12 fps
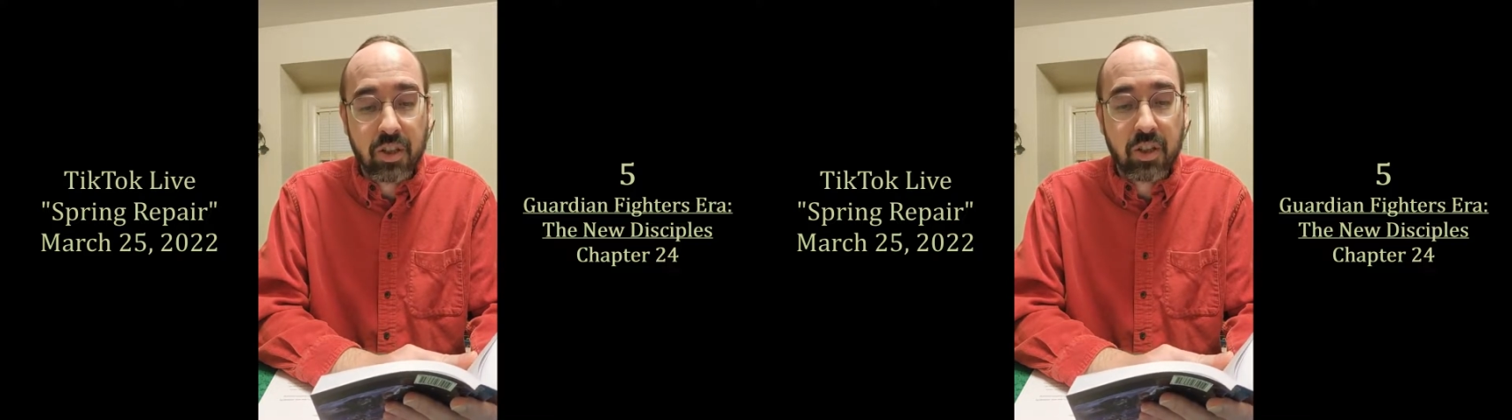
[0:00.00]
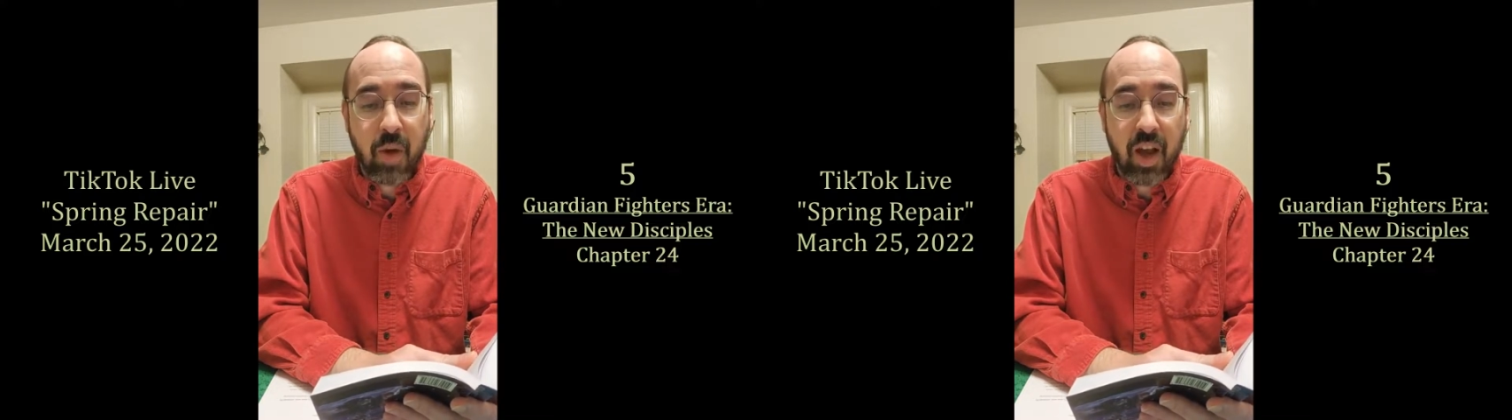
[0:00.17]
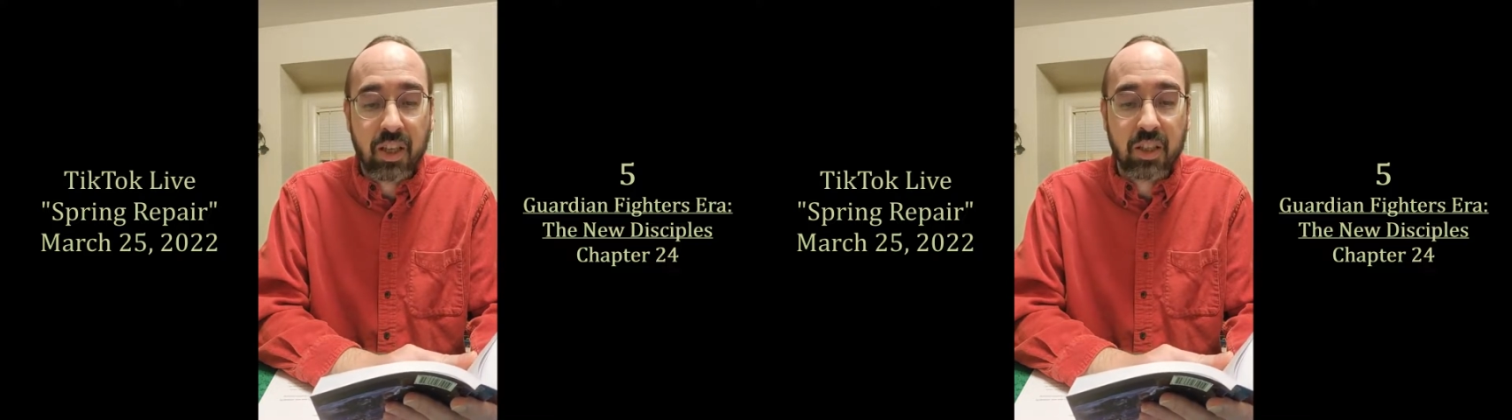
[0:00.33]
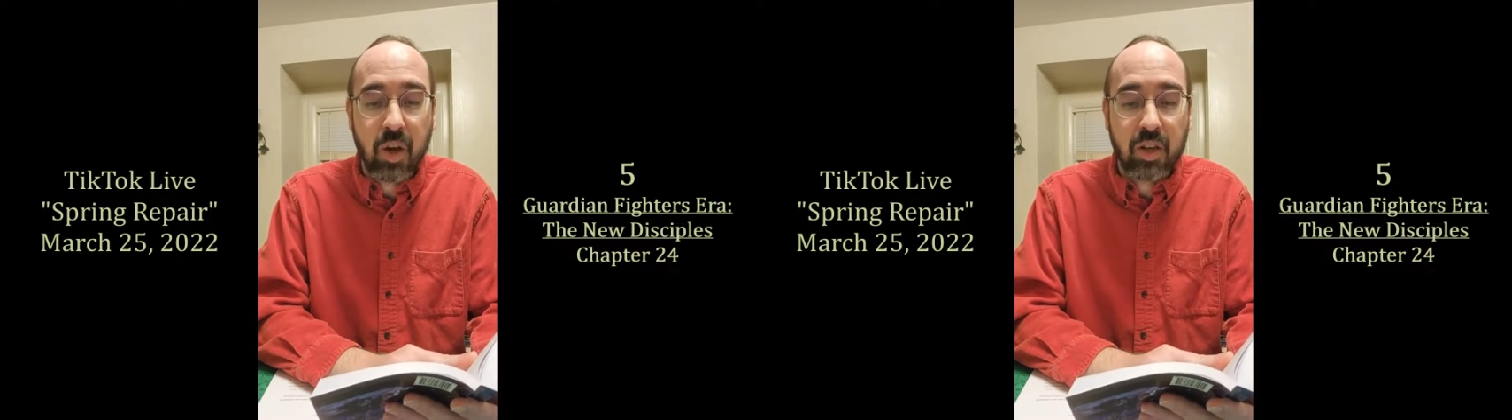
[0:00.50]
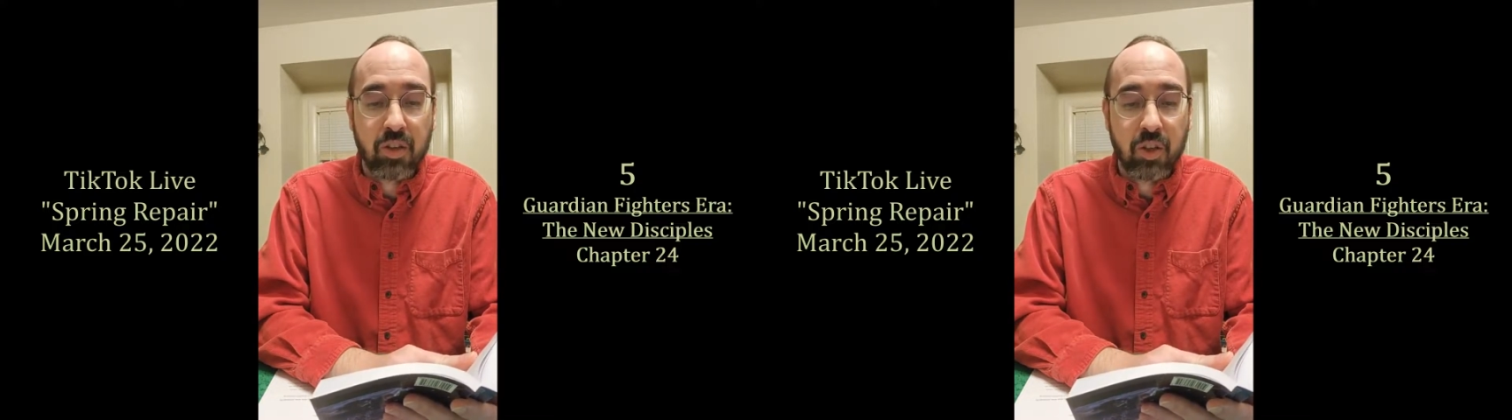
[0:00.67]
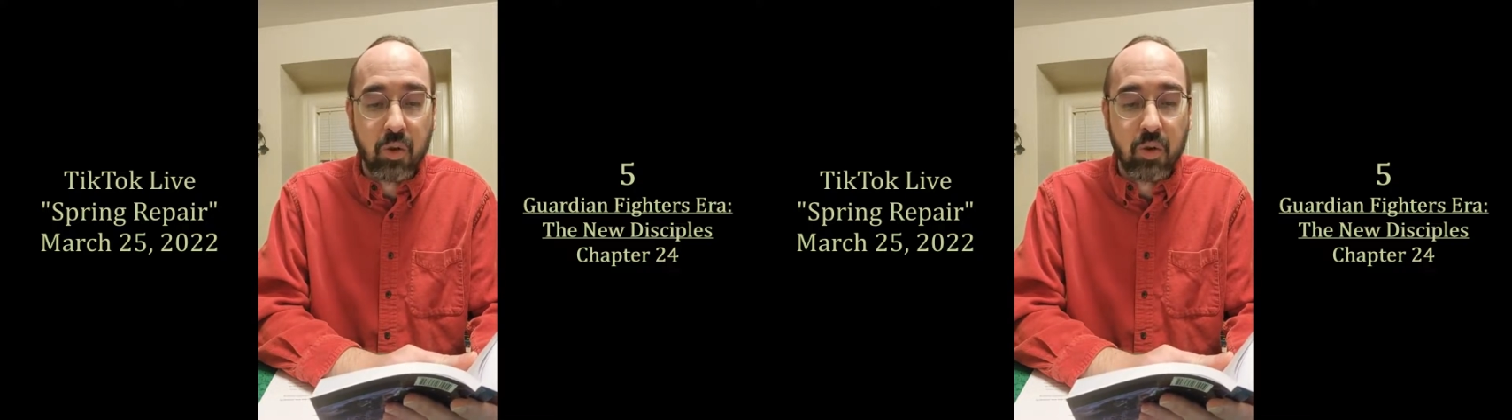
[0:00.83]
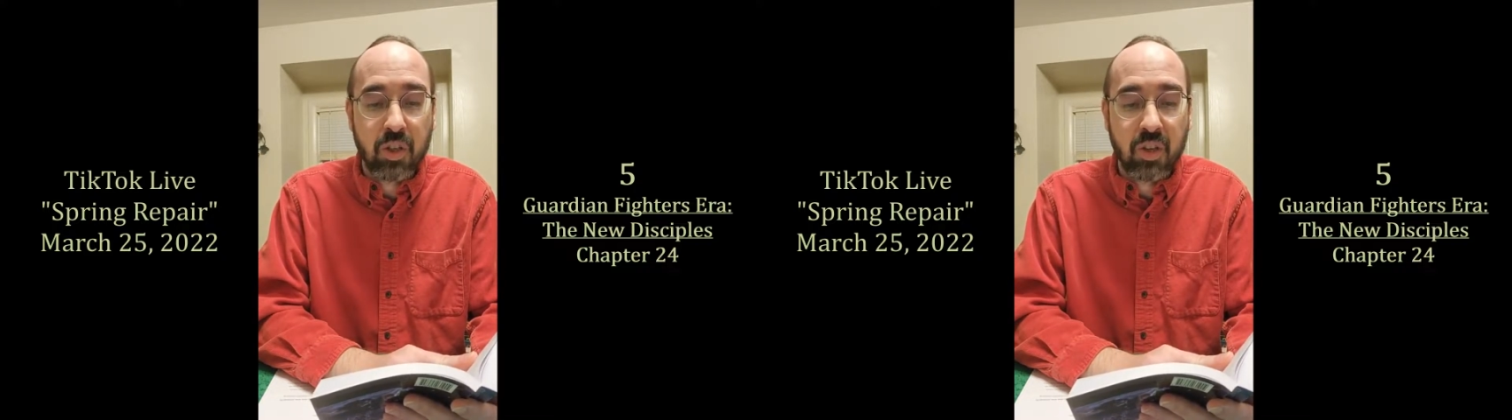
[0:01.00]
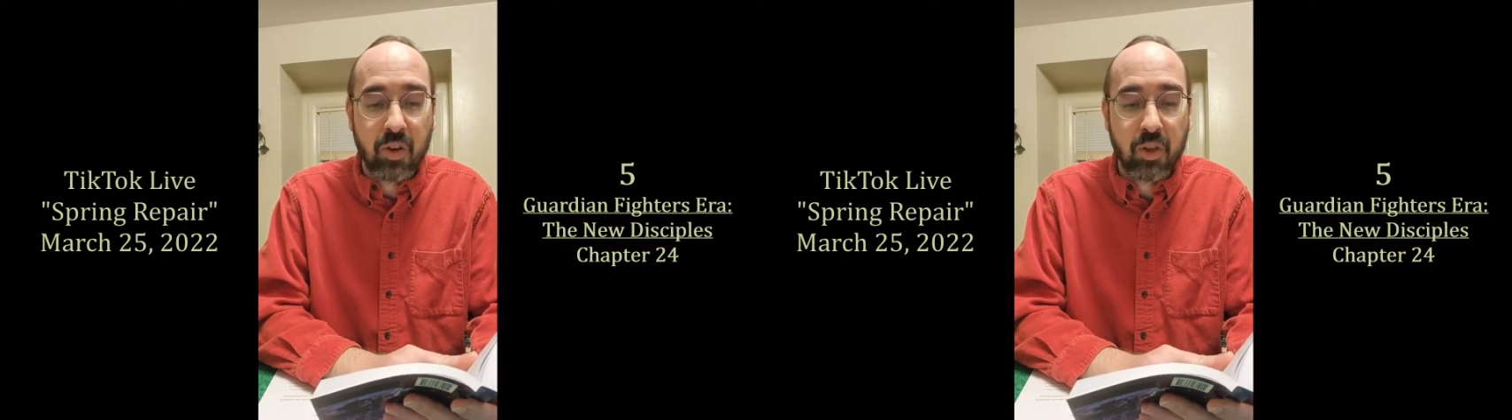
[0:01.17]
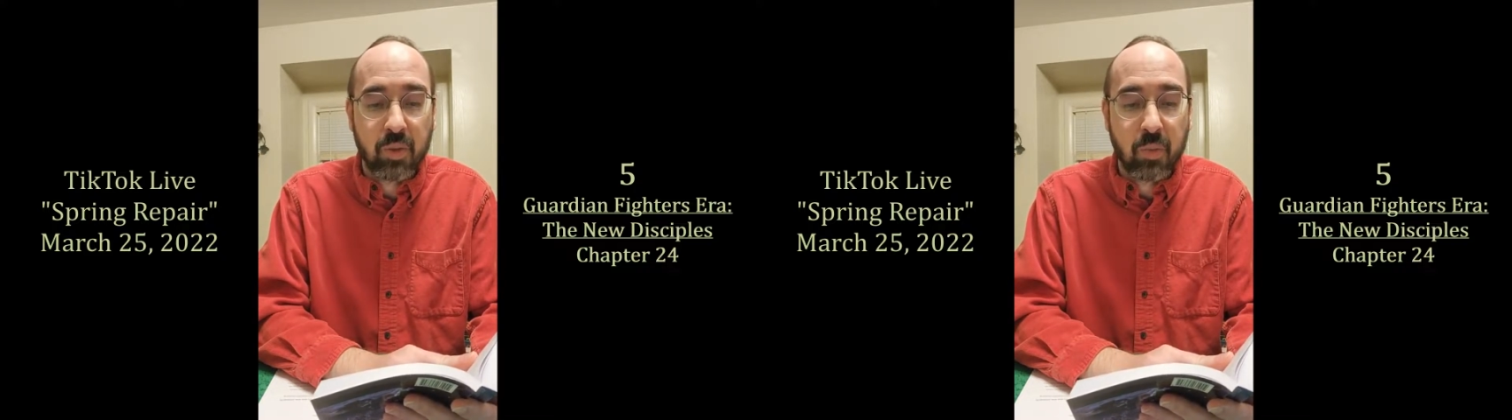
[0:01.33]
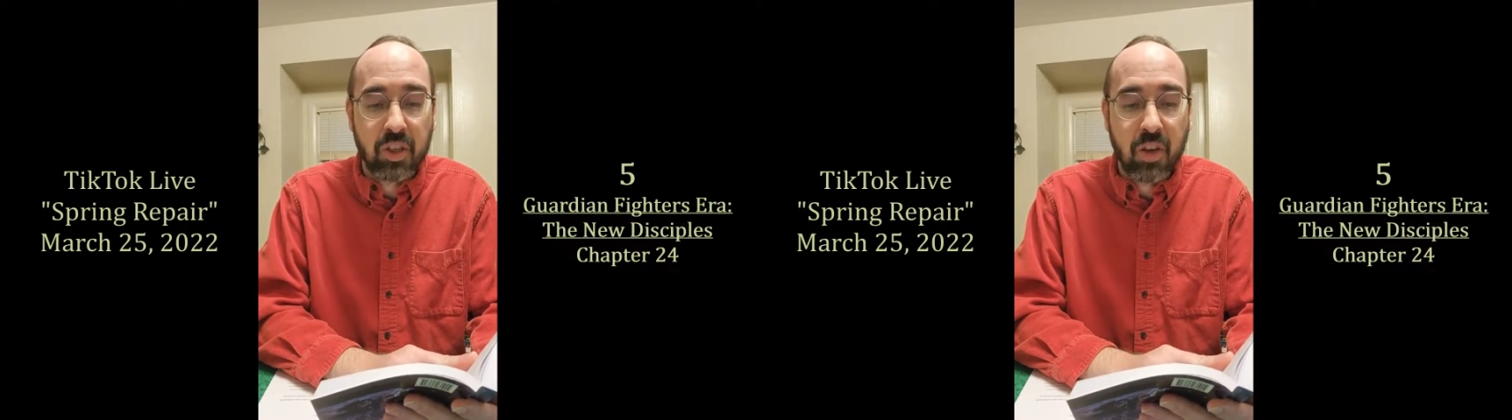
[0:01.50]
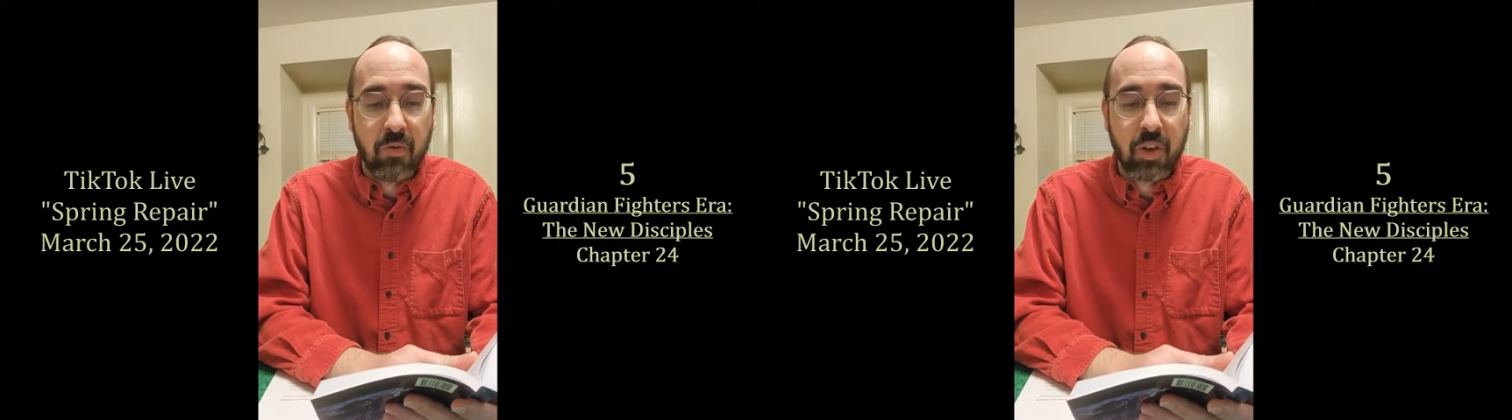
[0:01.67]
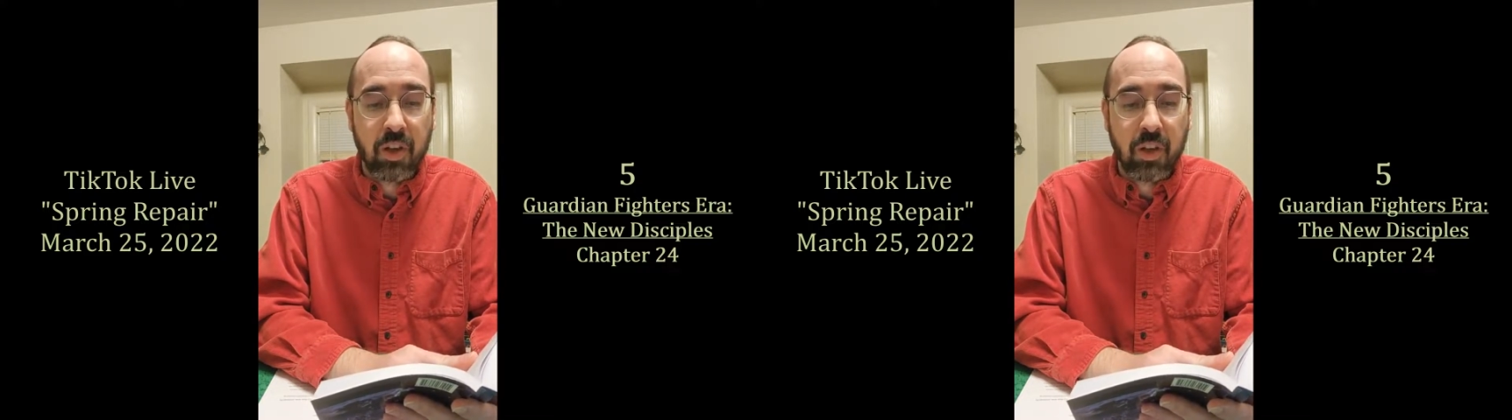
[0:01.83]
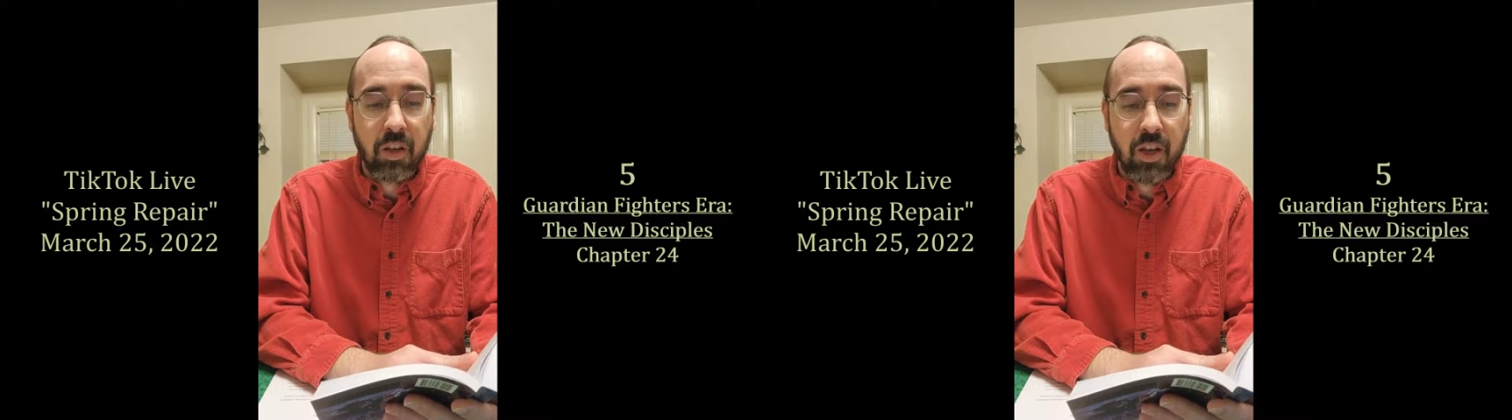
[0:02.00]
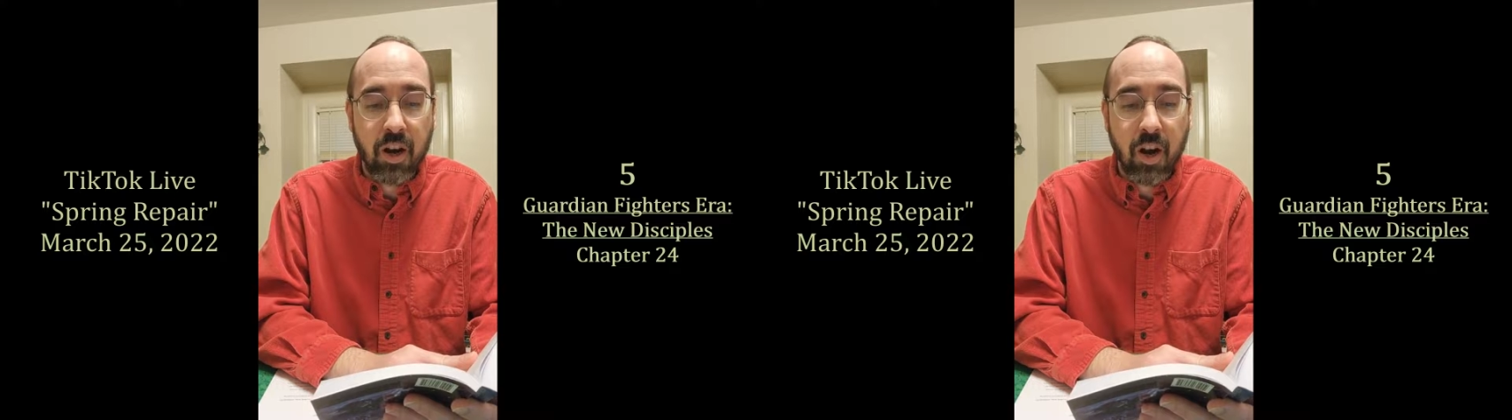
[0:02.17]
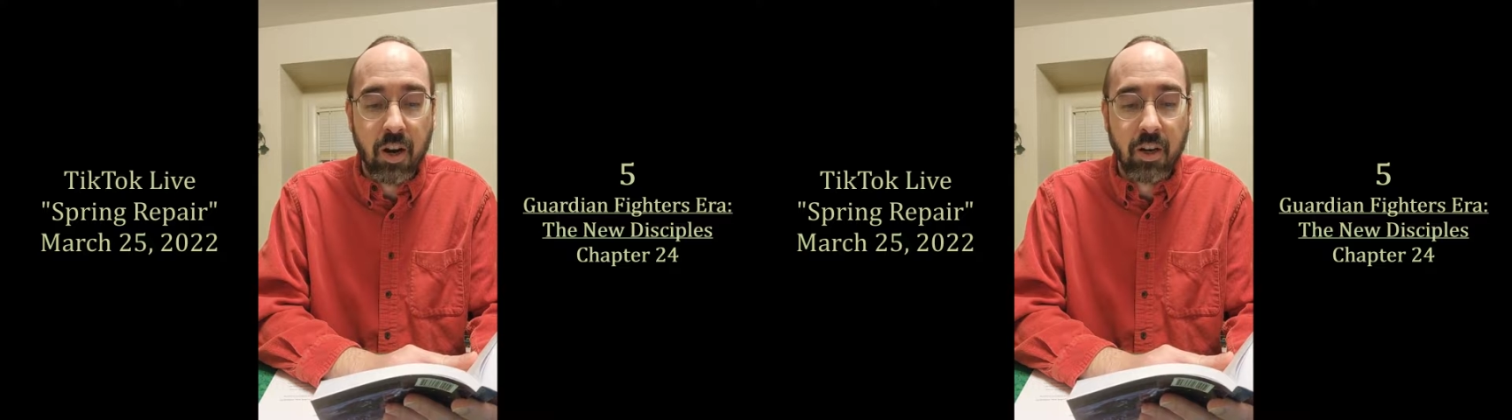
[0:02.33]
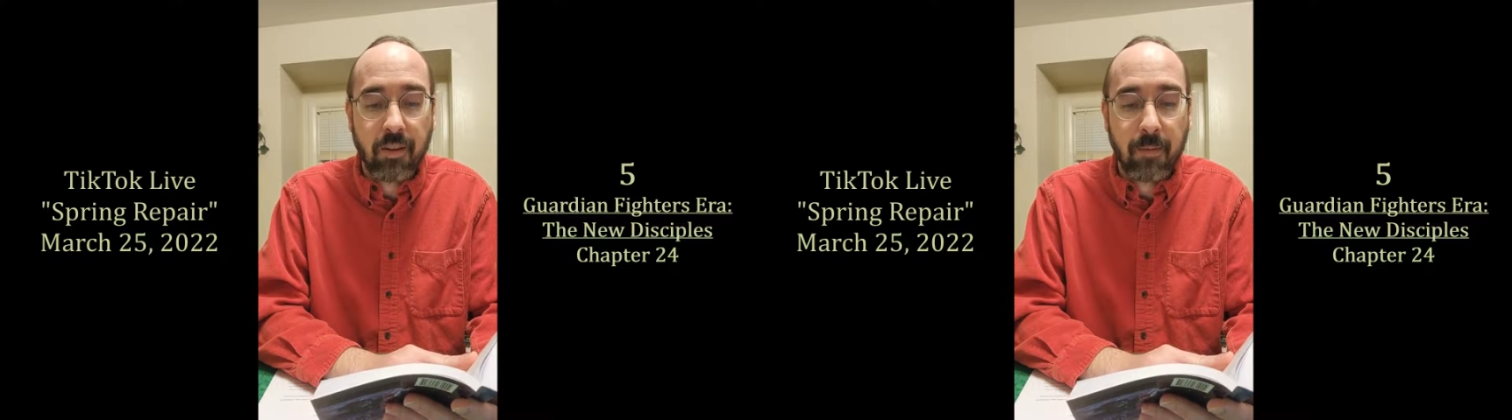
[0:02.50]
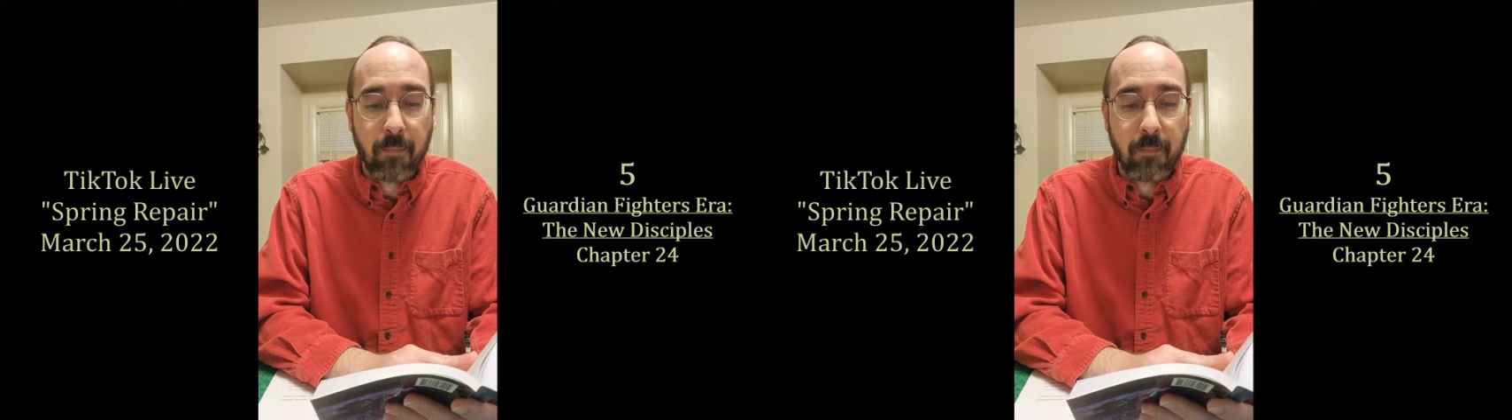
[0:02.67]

to maximize the use of her specific ki art.